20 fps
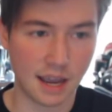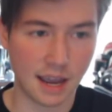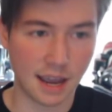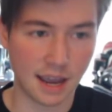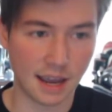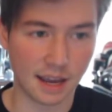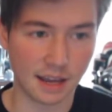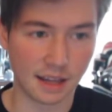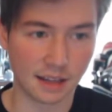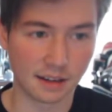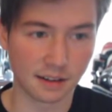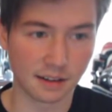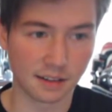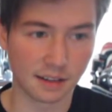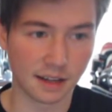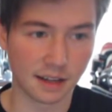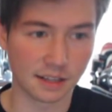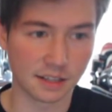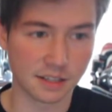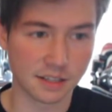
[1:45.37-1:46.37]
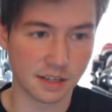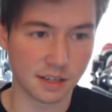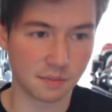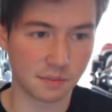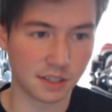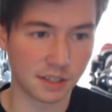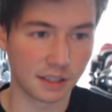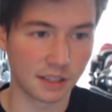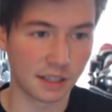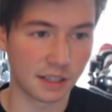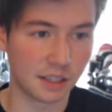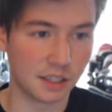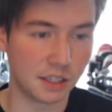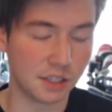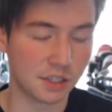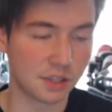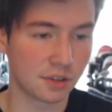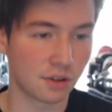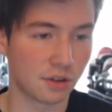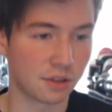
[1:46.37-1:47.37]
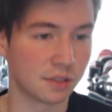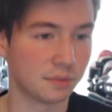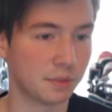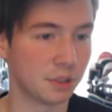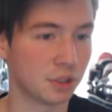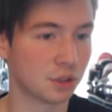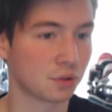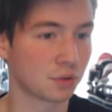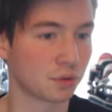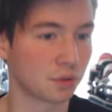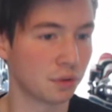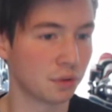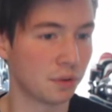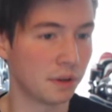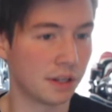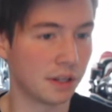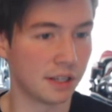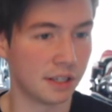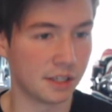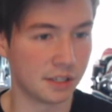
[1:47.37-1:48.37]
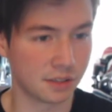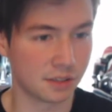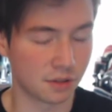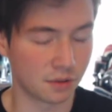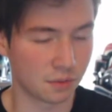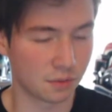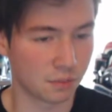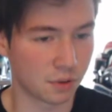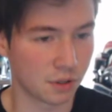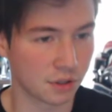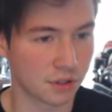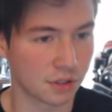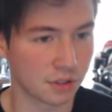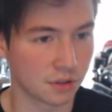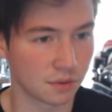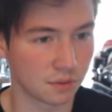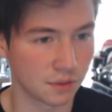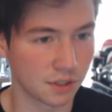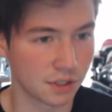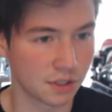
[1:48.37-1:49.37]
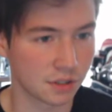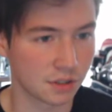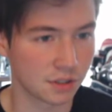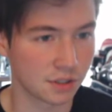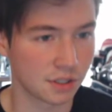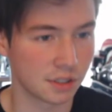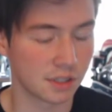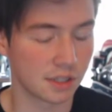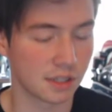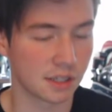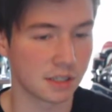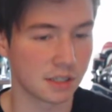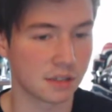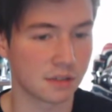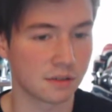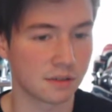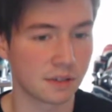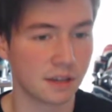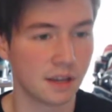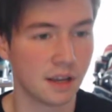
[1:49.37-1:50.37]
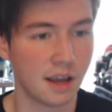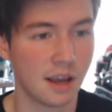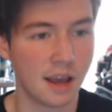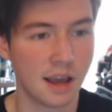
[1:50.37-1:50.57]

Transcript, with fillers: and that is something that he saw to be true in his own personal research into history,